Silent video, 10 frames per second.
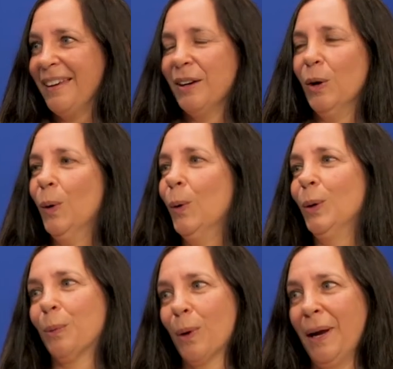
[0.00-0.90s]
a
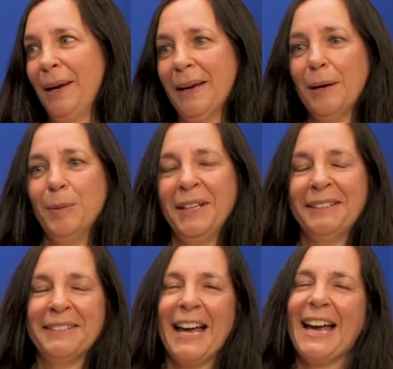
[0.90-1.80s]
whole array. I
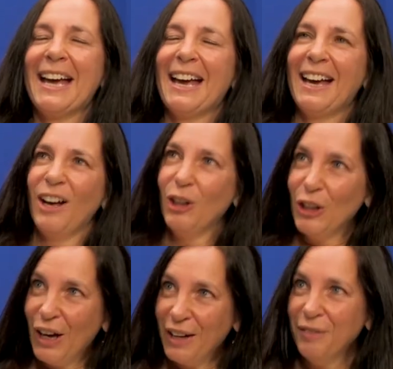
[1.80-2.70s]
mean, a
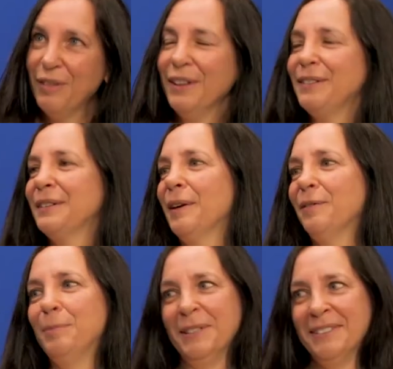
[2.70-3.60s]
lot of this
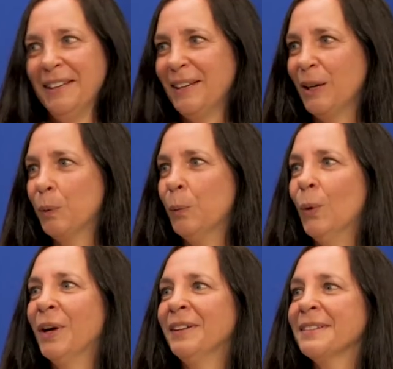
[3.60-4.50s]
I've been taking
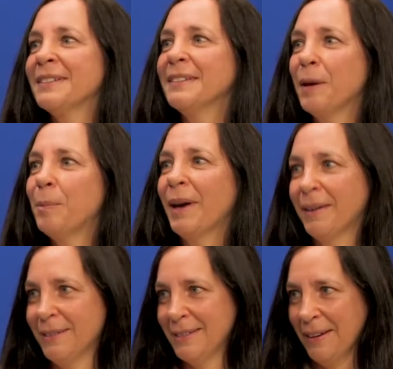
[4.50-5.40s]
one step
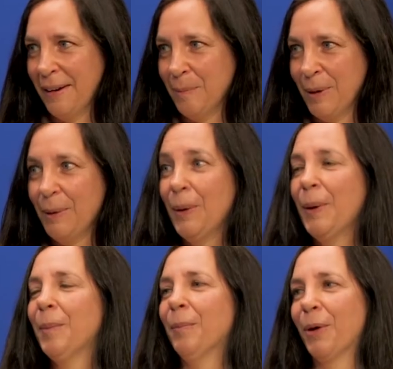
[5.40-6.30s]
at a time.
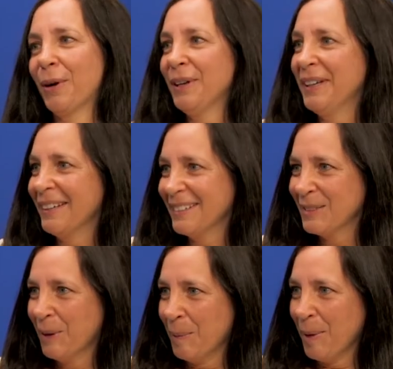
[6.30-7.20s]
Marketing
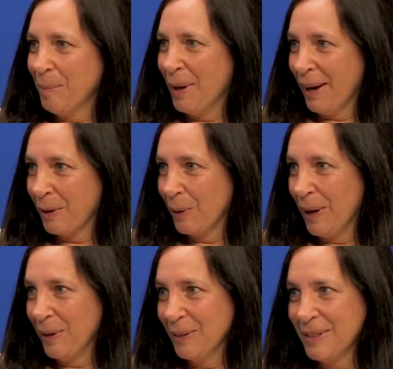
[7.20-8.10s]
is not my
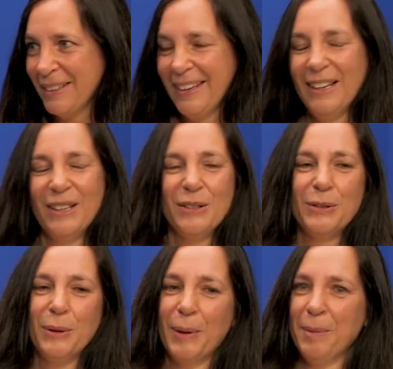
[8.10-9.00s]
background. Yeah.
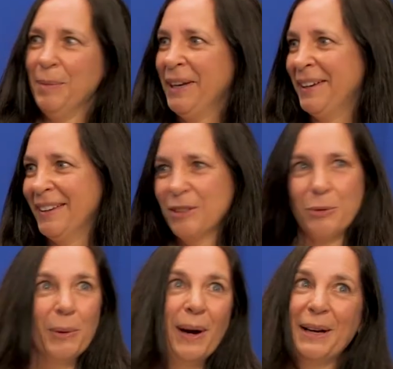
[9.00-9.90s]
So I'm making
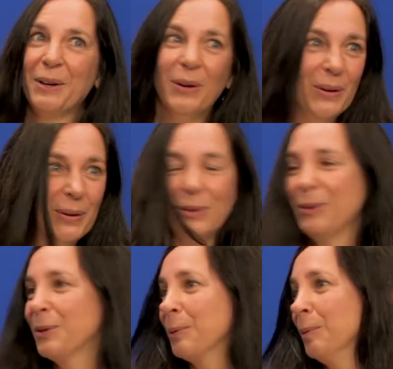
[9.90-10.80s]
dry
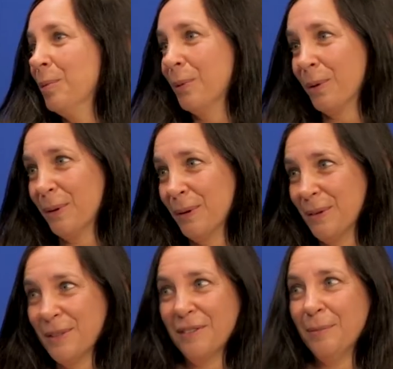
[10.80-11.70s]
calls to
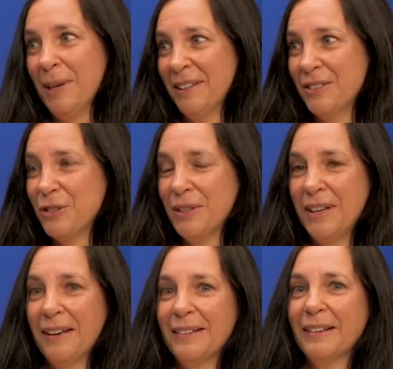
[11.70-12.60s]
reporters. Wow. I've managed to
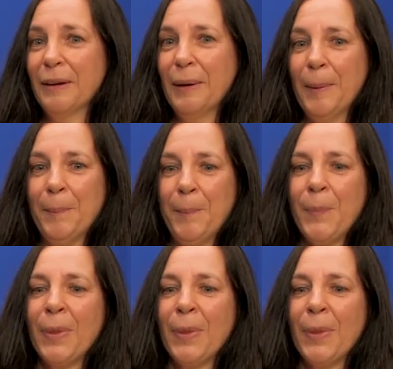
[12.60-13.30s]
get um,